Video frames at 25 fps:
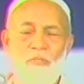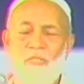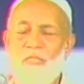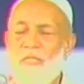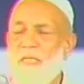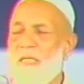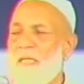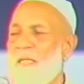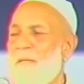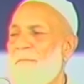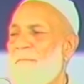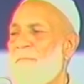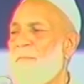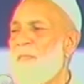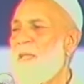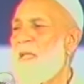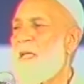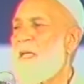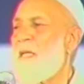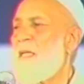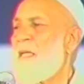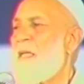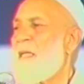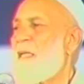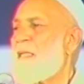You see,
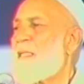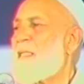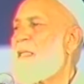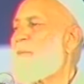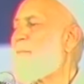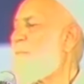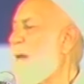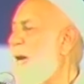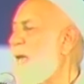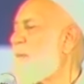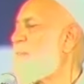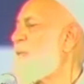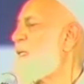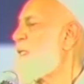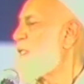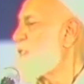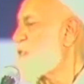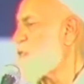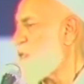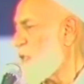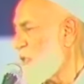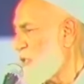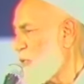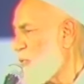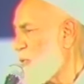the Bible
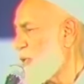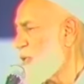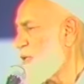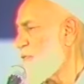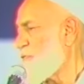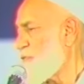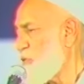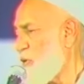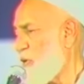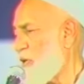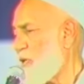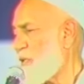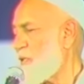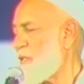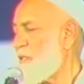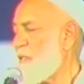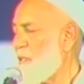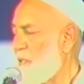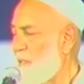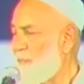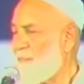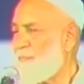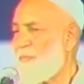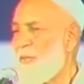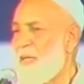is not the word of God.
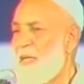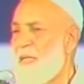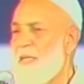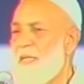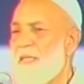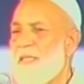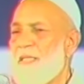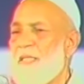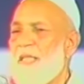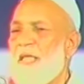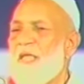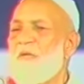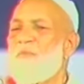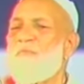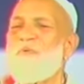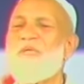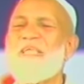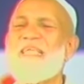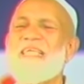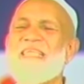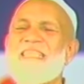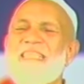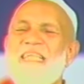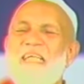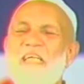Then
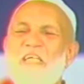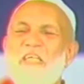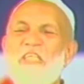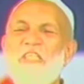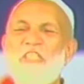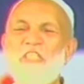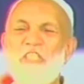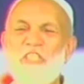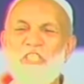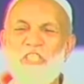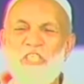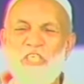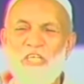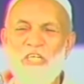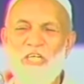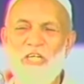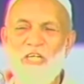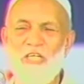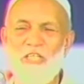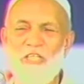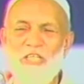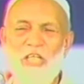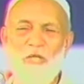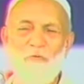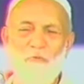which is the
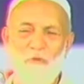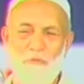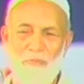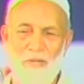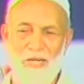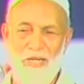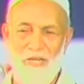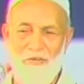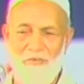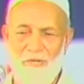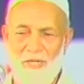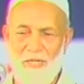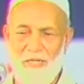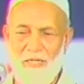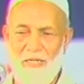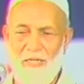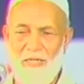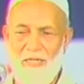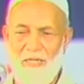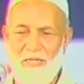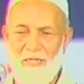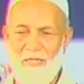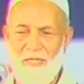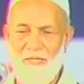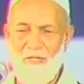Injil that we believe in?
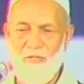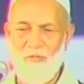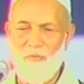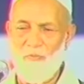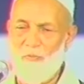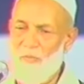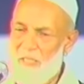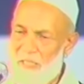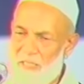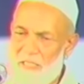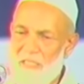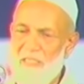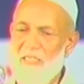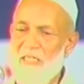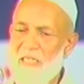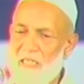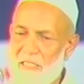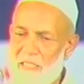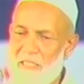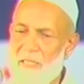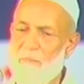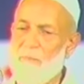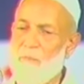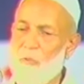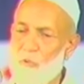Which
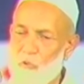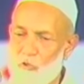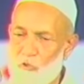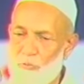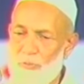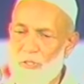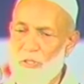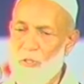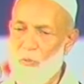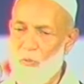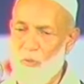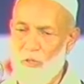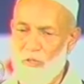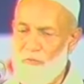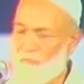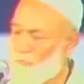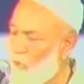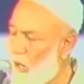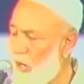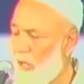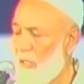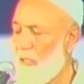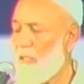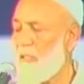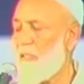is supposed to be the word of
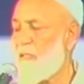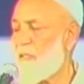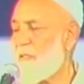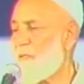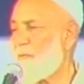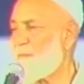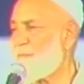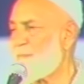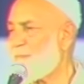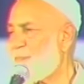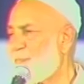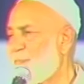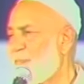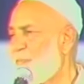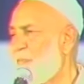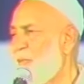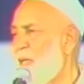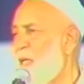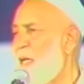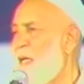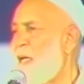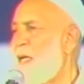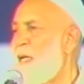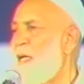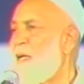God?
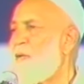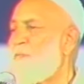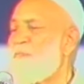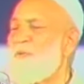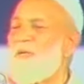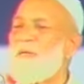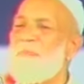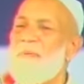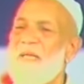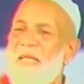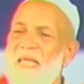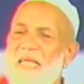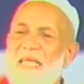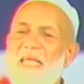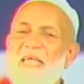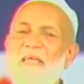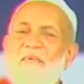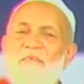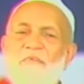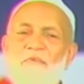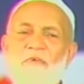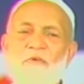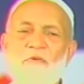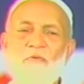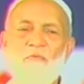We
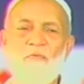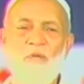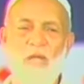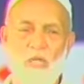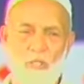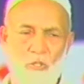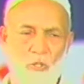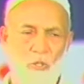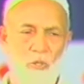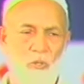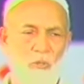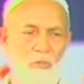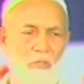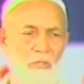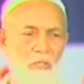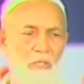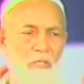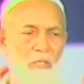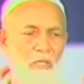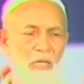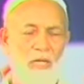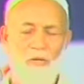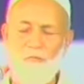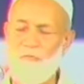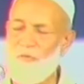believe, we are told,
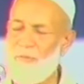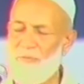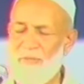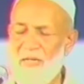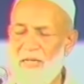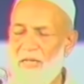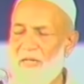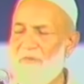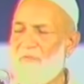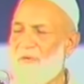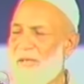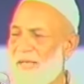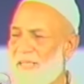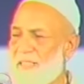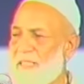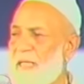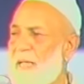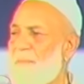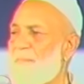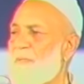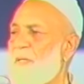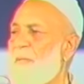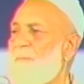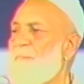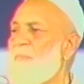we believe, we
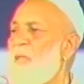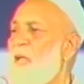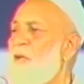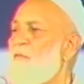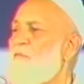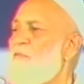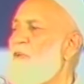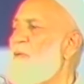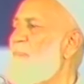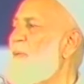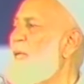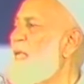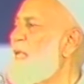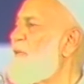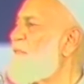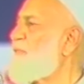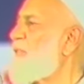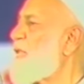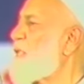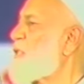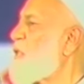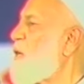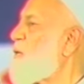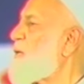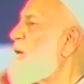accept, we believe in
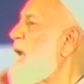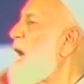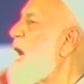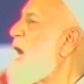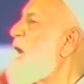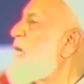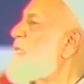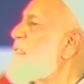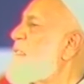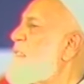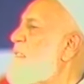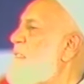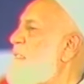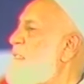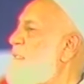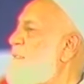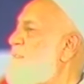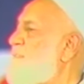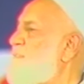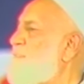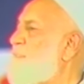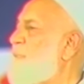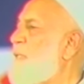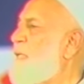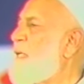the Torah.
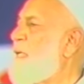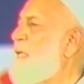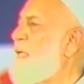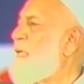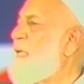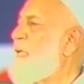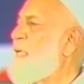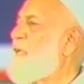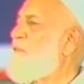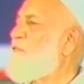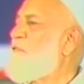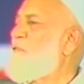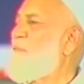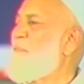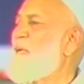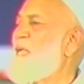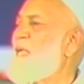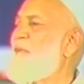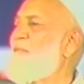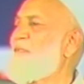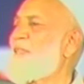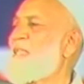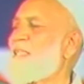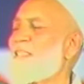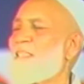We
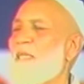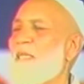believe in the